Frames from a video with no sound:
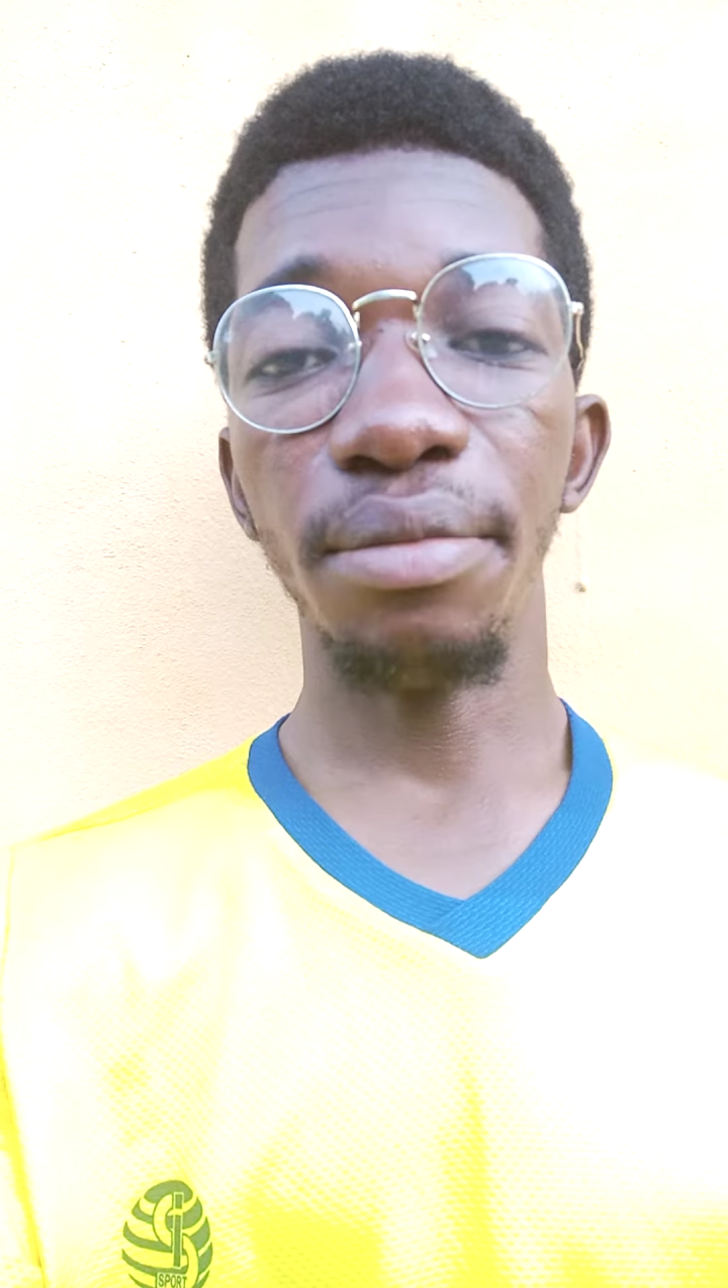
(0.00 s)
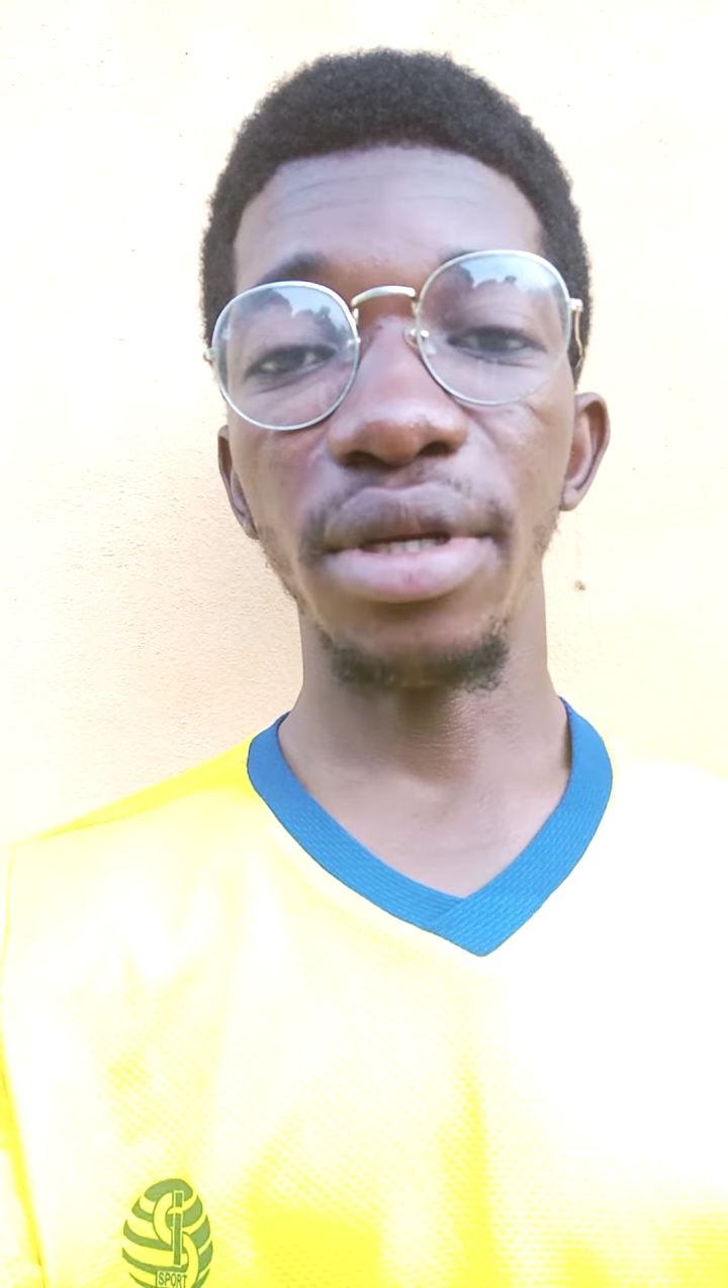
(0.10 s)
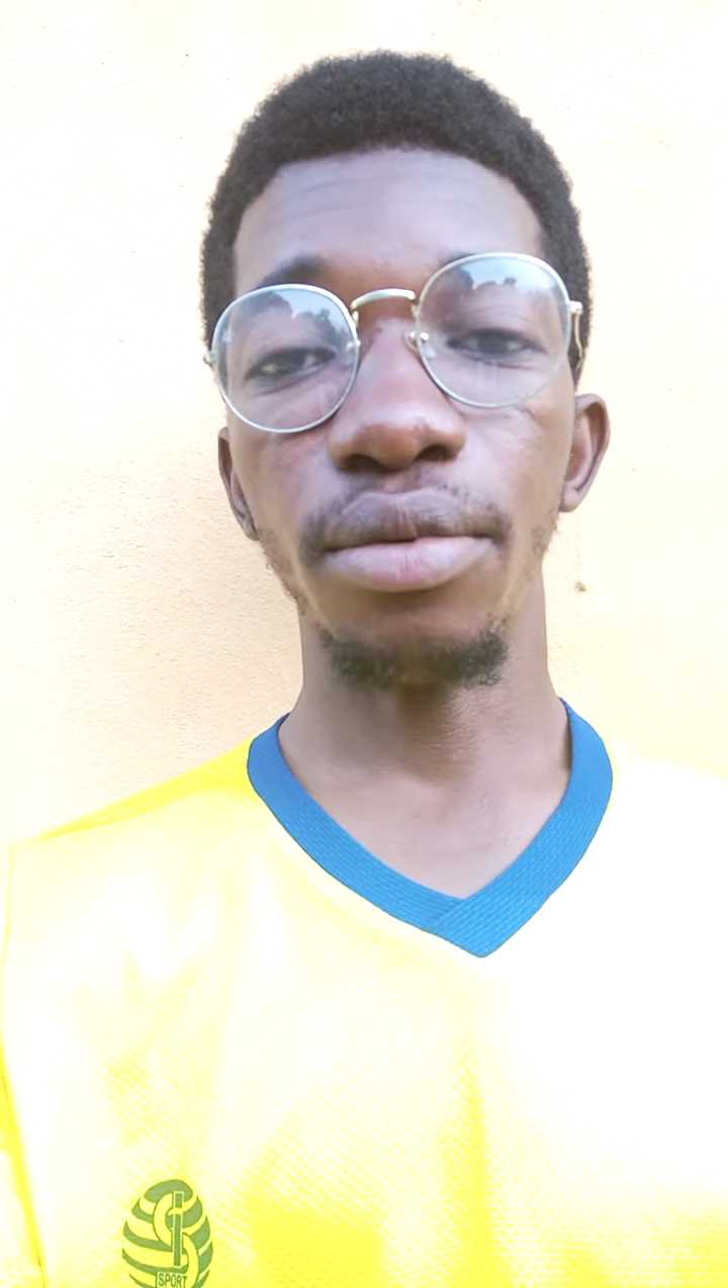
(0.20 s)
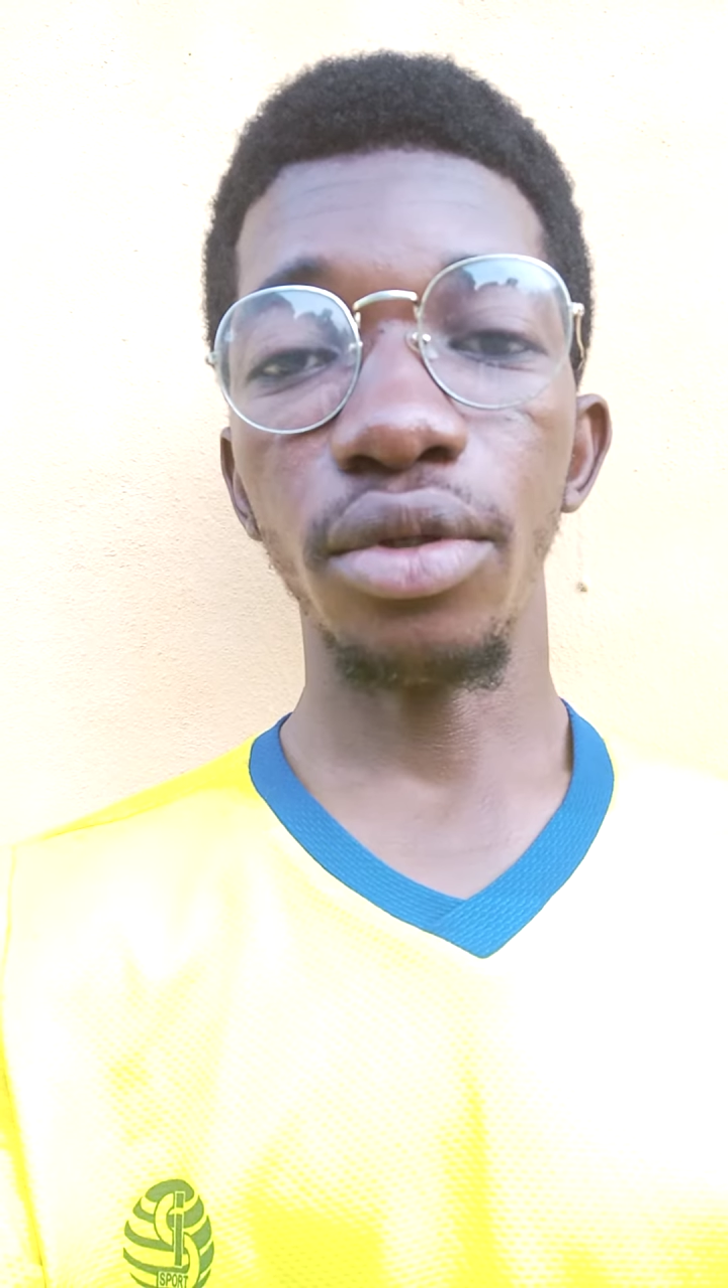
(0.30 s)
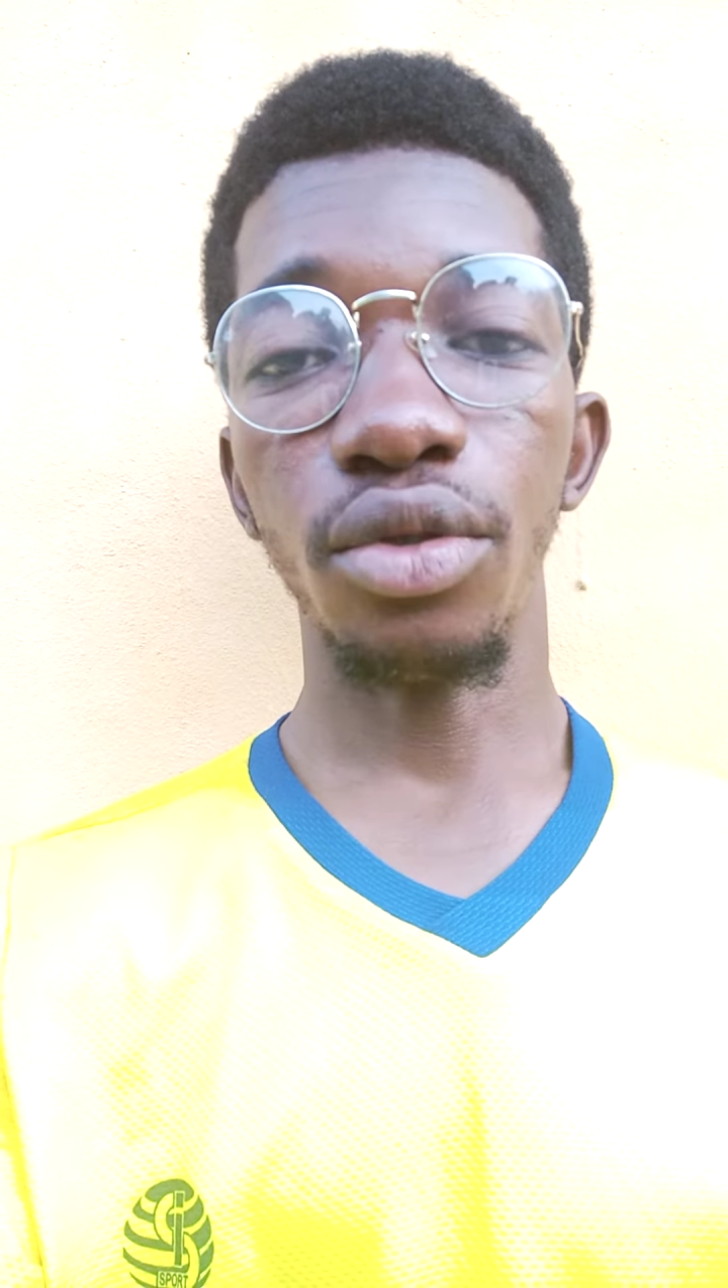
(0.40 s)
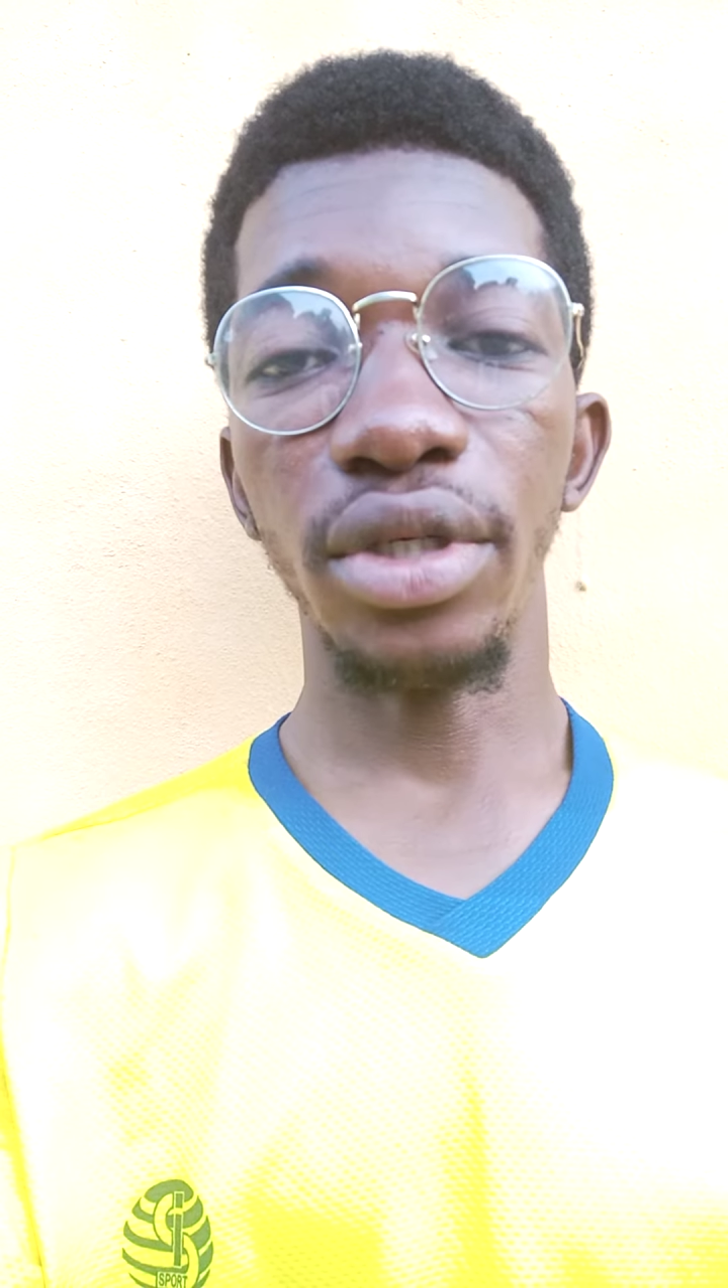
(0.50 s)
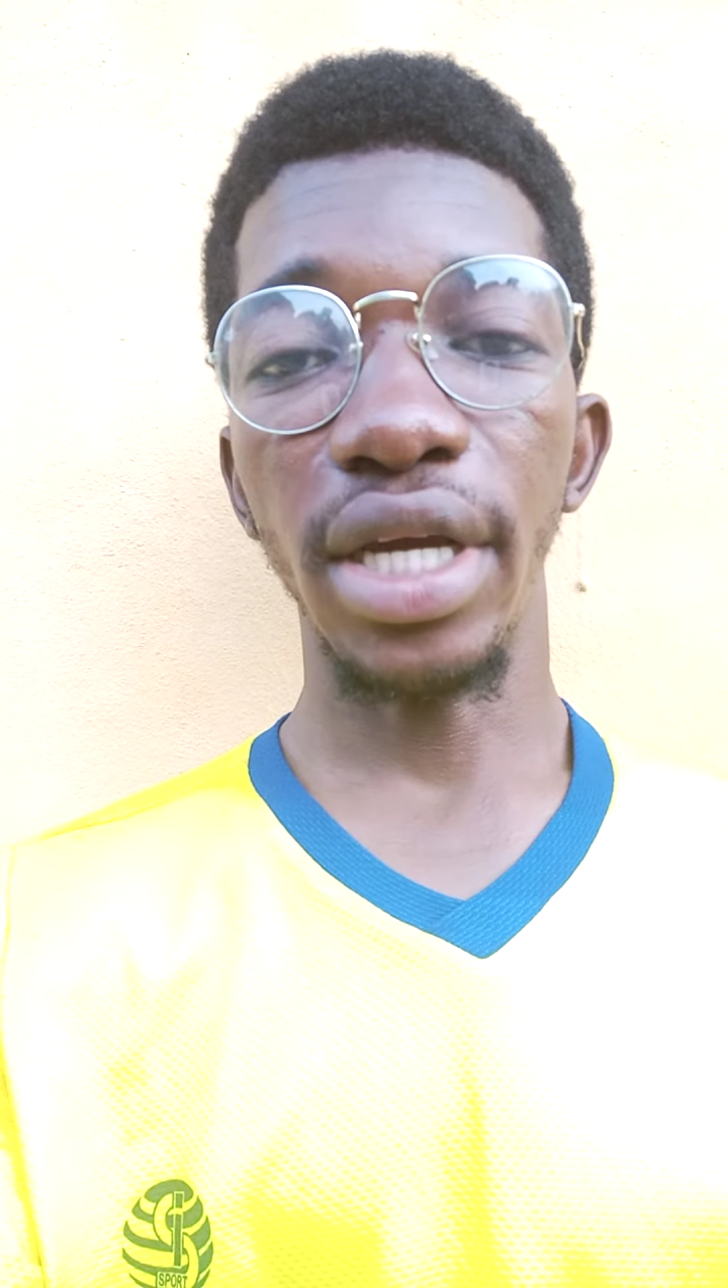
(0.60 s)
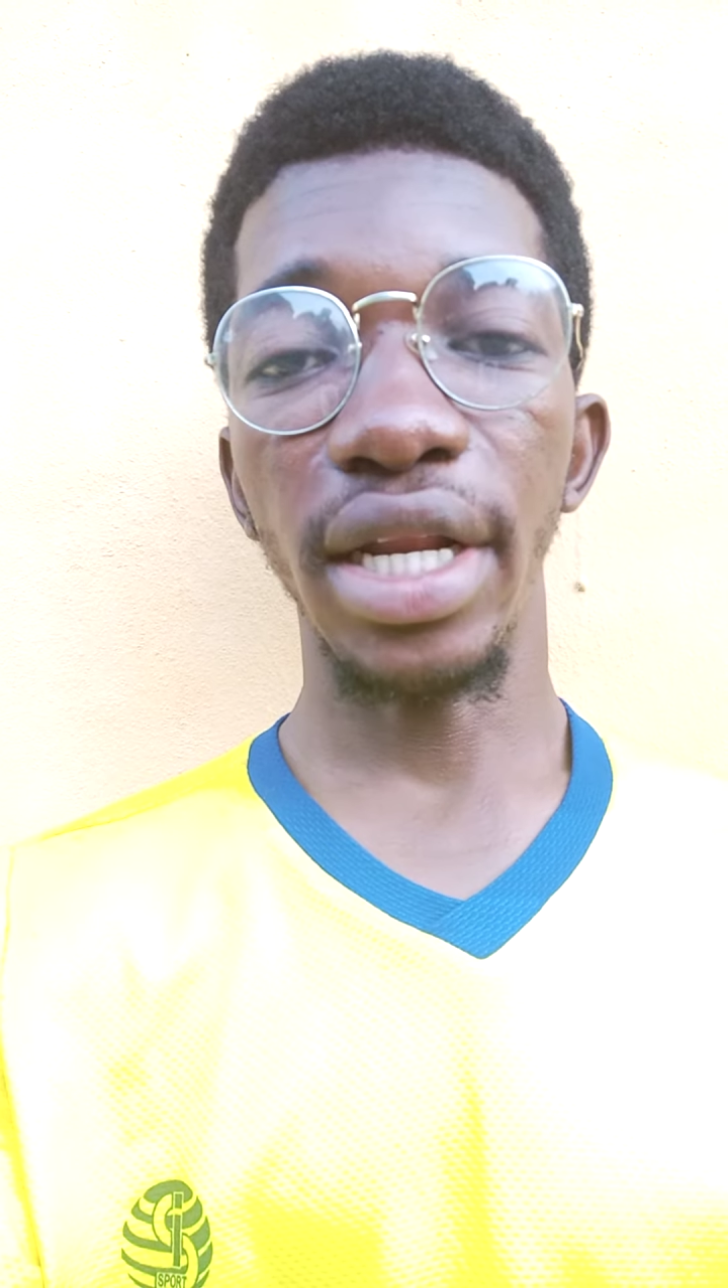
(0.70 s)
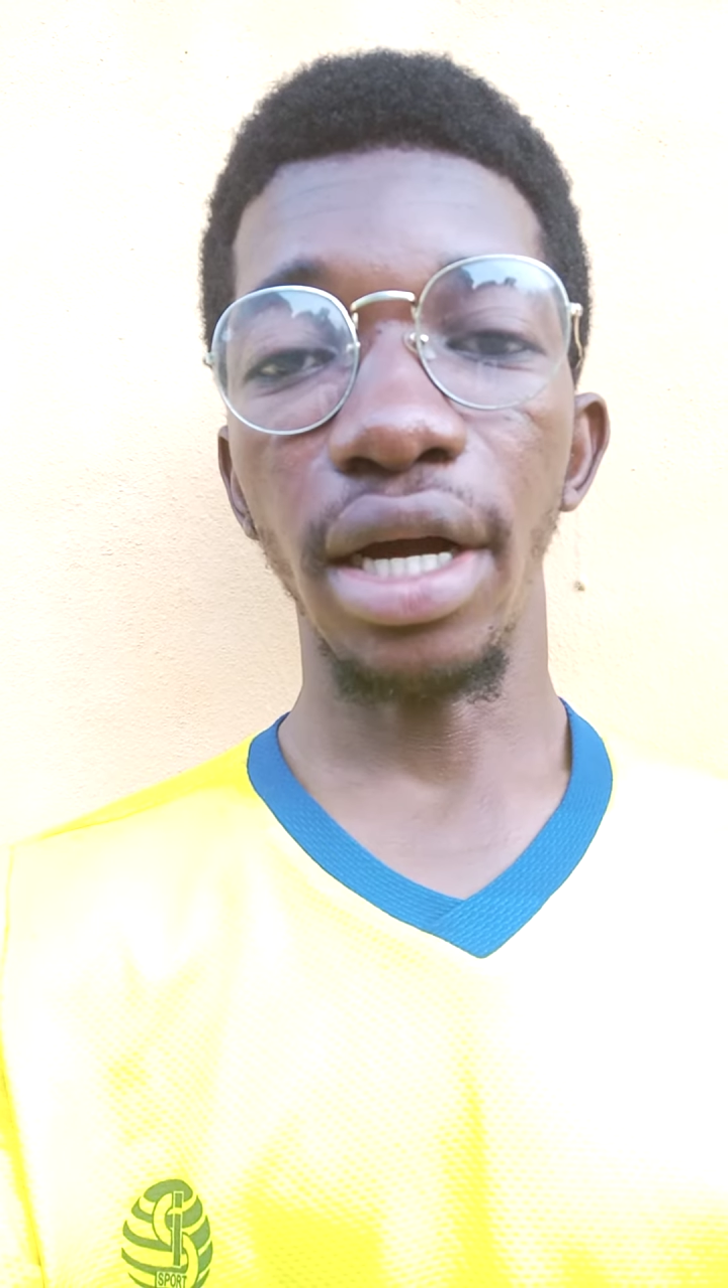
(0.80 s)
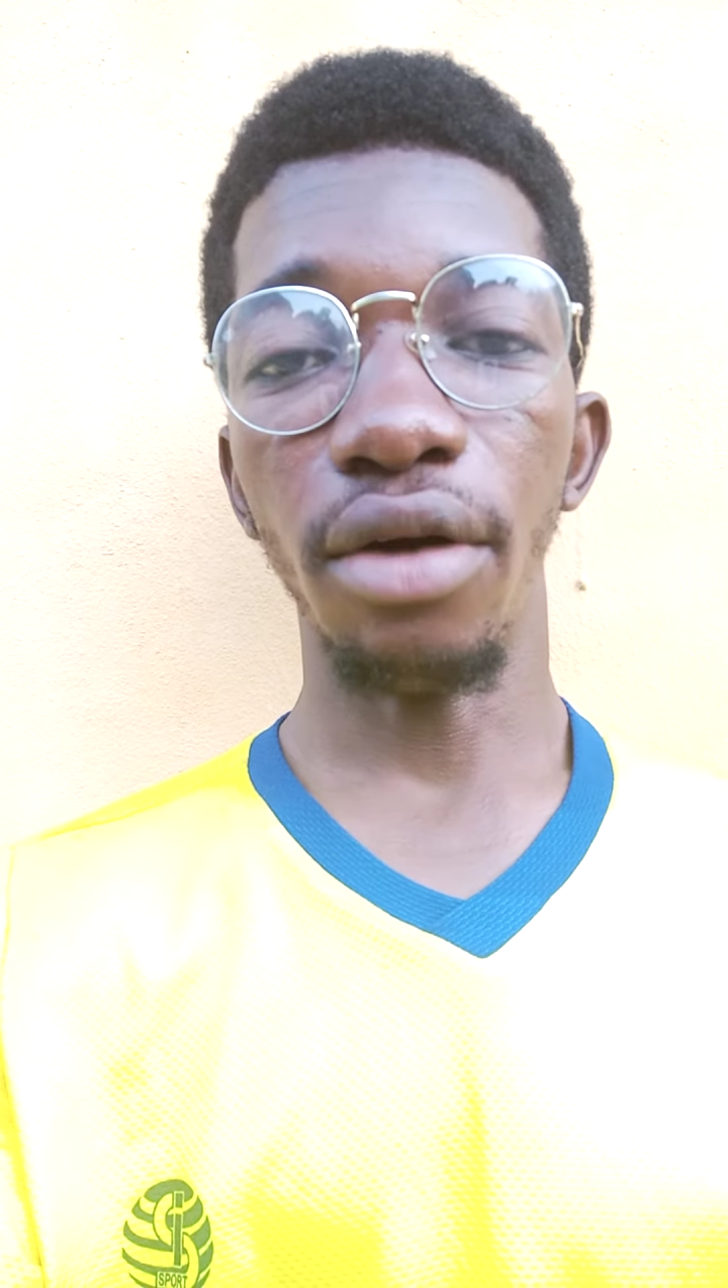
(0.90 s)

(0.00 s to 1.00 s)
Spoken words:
people together.